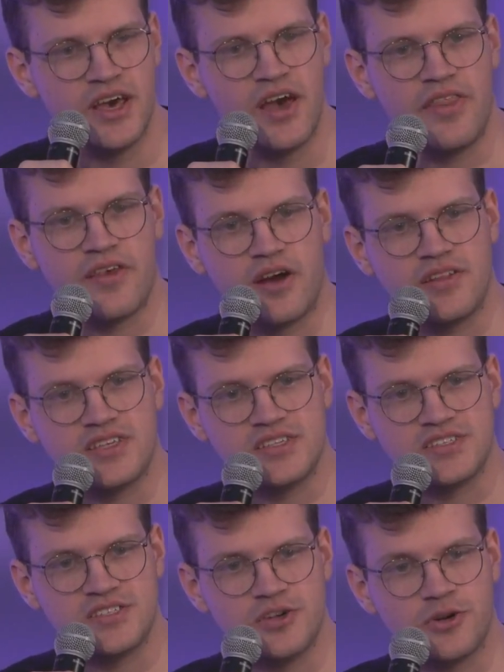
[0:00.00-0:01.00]
There are
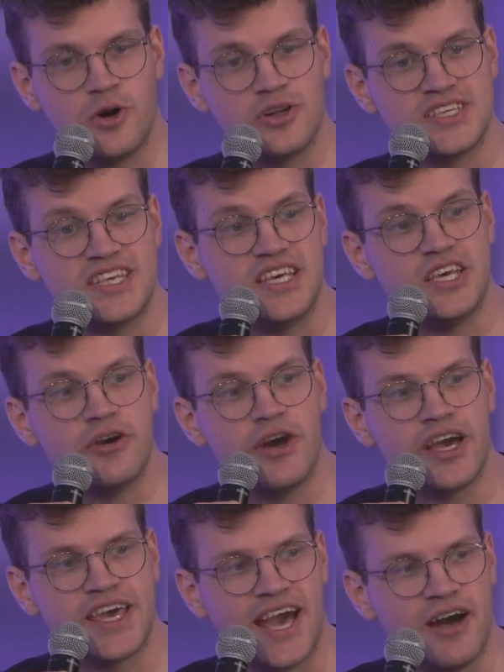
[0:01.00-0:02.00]
these so-called
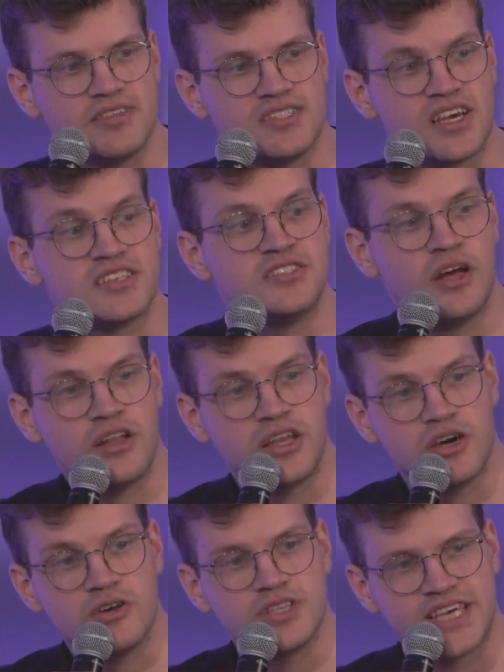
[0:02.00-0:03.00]
EOA accounts,
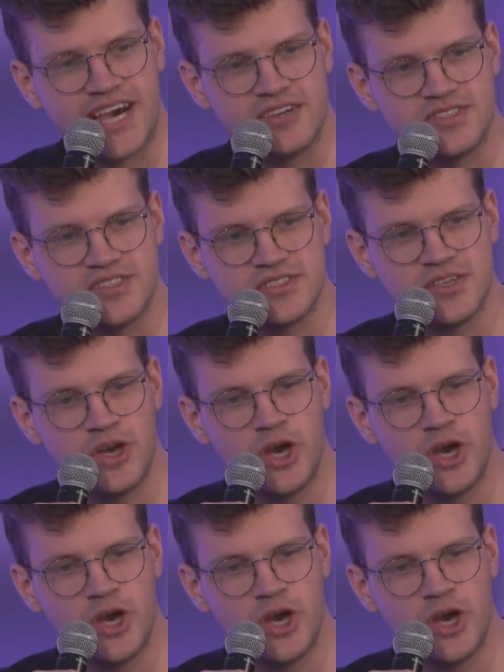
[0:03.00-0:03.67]
externally owned accounts,